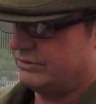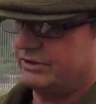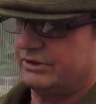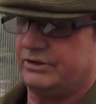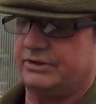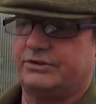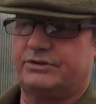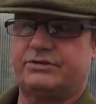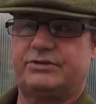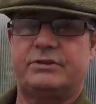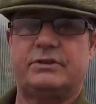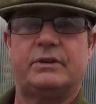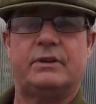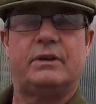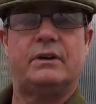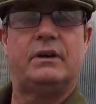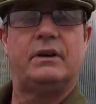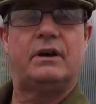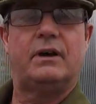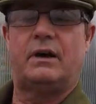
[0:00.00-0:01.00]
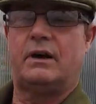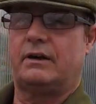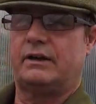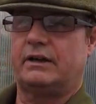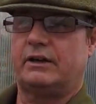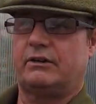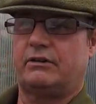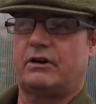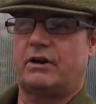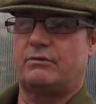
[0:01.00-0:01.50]
is I'm going
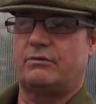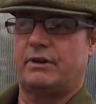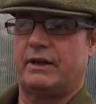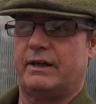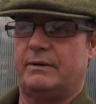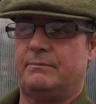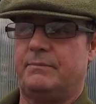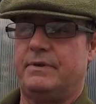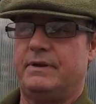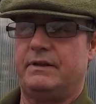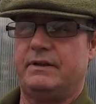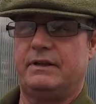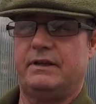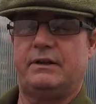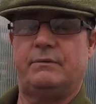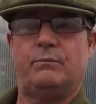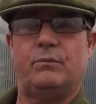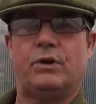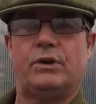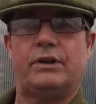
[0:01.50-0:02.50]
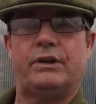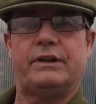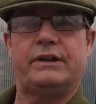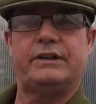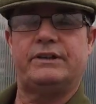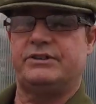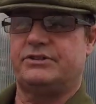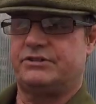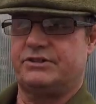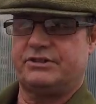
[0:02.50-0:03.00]
to grow them in one of
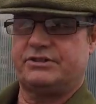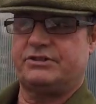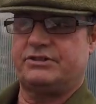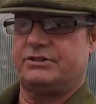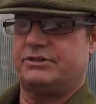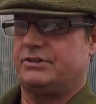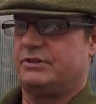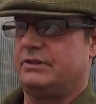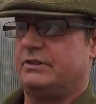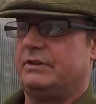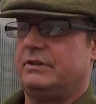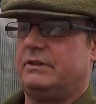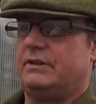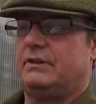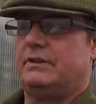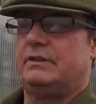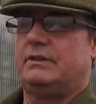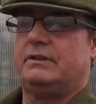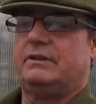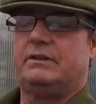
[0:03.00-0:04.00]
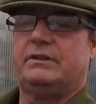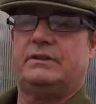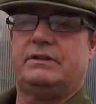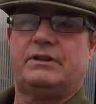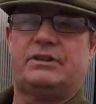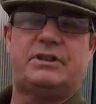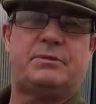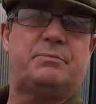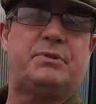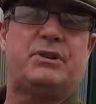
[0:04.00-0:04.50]
these. This is
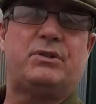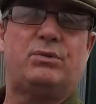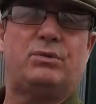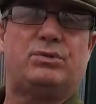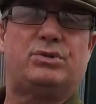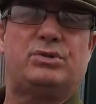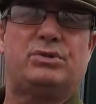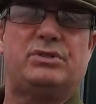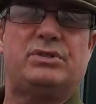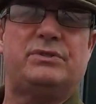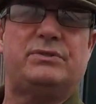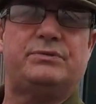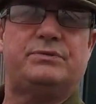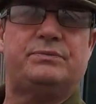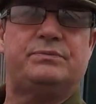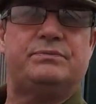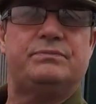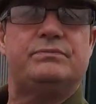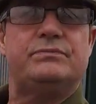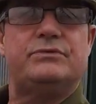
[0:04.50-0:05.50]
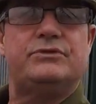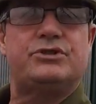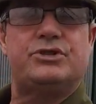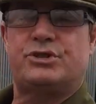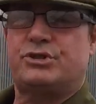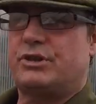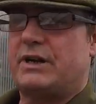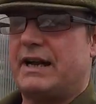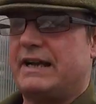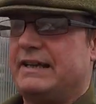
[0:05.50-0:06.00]
the typical sort of
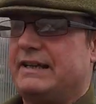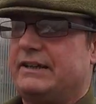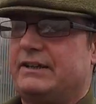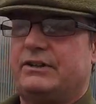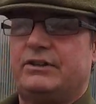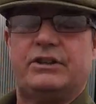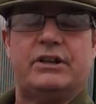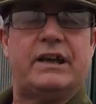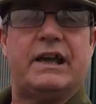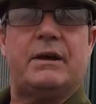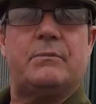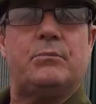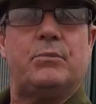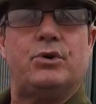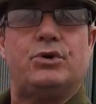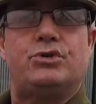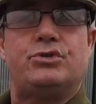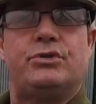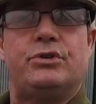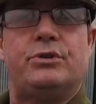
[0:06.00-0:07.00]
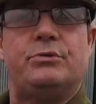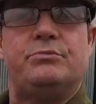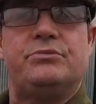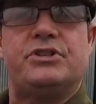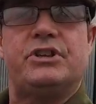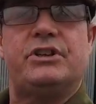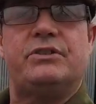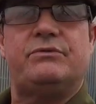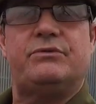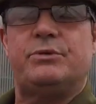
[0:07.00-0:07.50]
tray that you get mushrooms
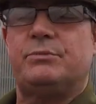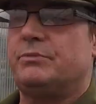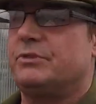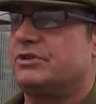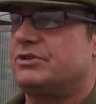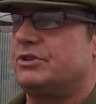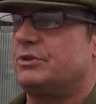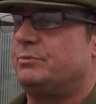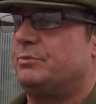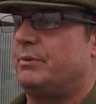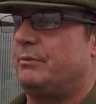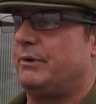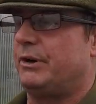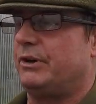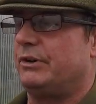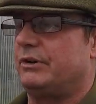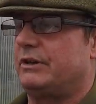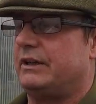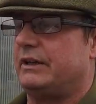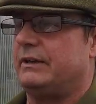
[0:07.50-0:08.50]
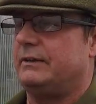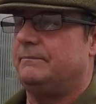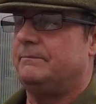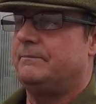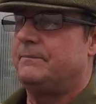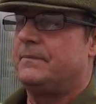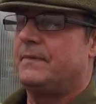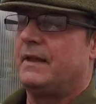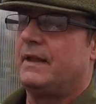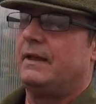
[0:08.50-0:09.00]
in from the supermarket,
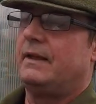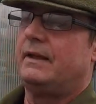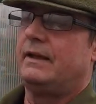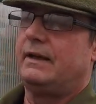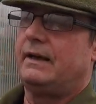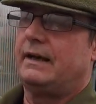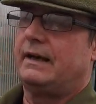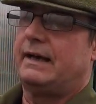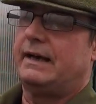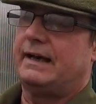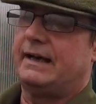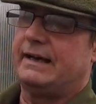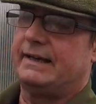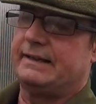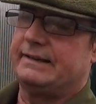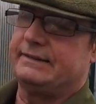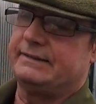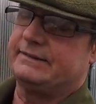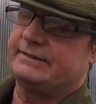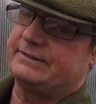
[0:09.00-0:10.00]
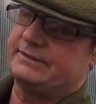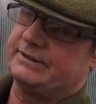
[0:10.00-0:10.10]
and